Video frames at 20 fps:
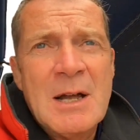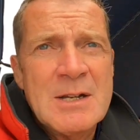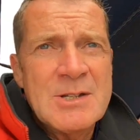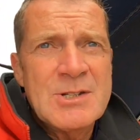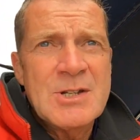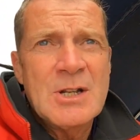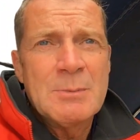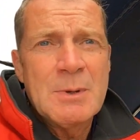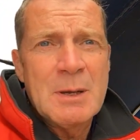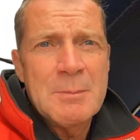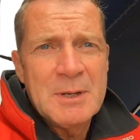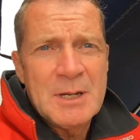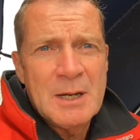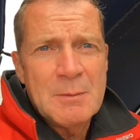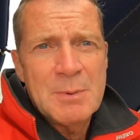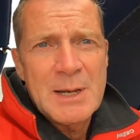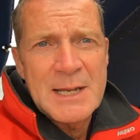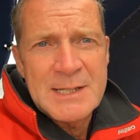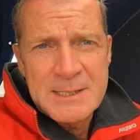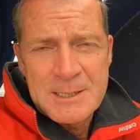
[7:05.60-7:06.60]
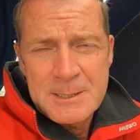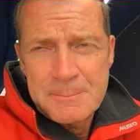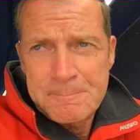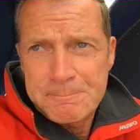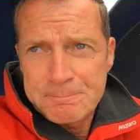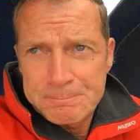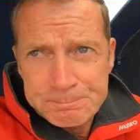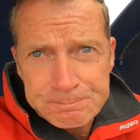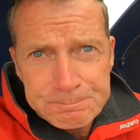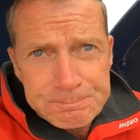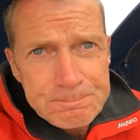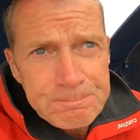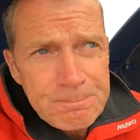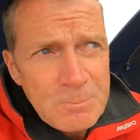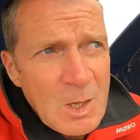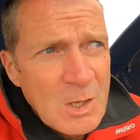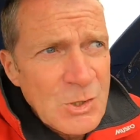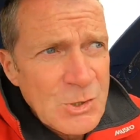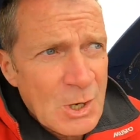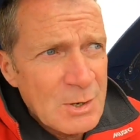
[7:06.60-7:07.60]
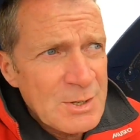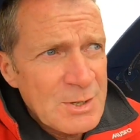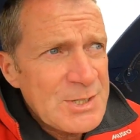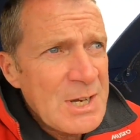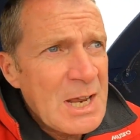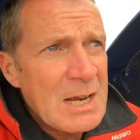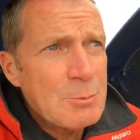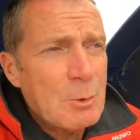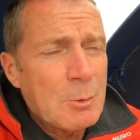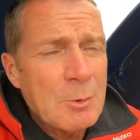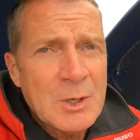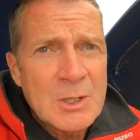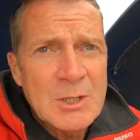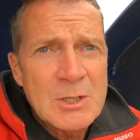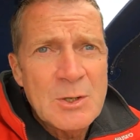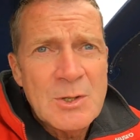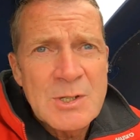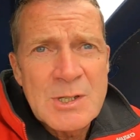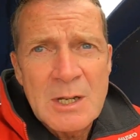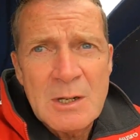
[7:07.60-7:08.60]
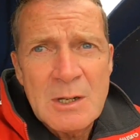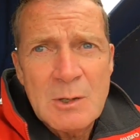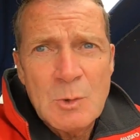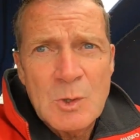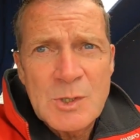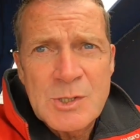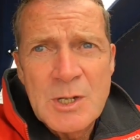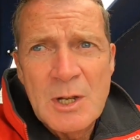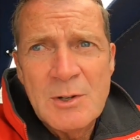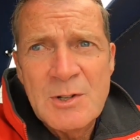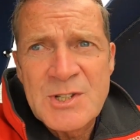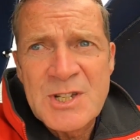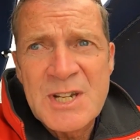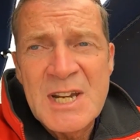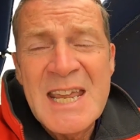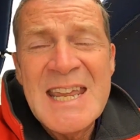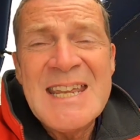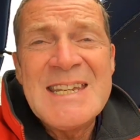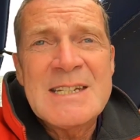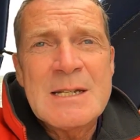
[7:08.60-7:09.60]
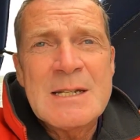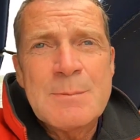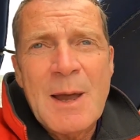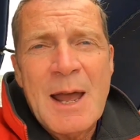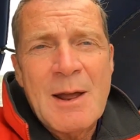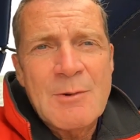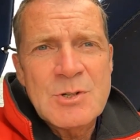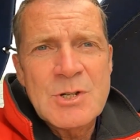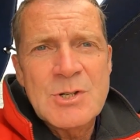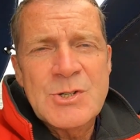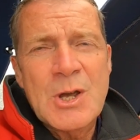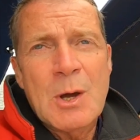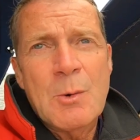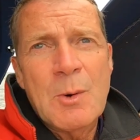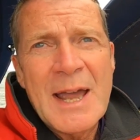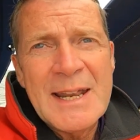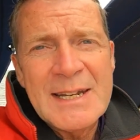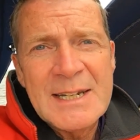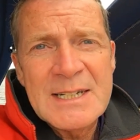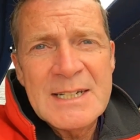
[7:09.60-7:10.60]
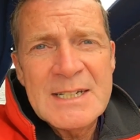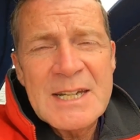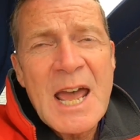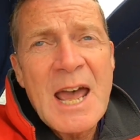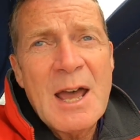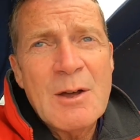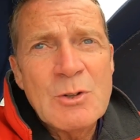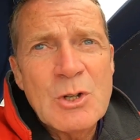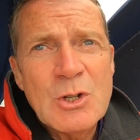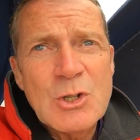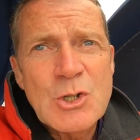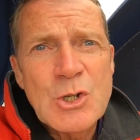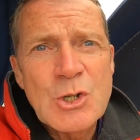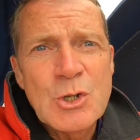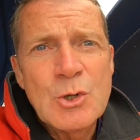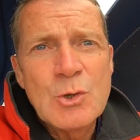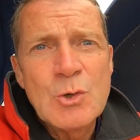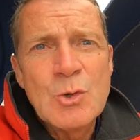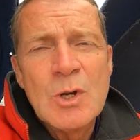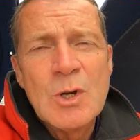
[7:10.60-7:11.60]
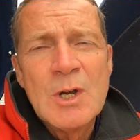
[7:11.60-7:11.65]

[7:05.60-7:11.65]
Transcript: might still be a bit unpleasant. So instead, what we're going to do is what's known as an easterbound. So we're heading down to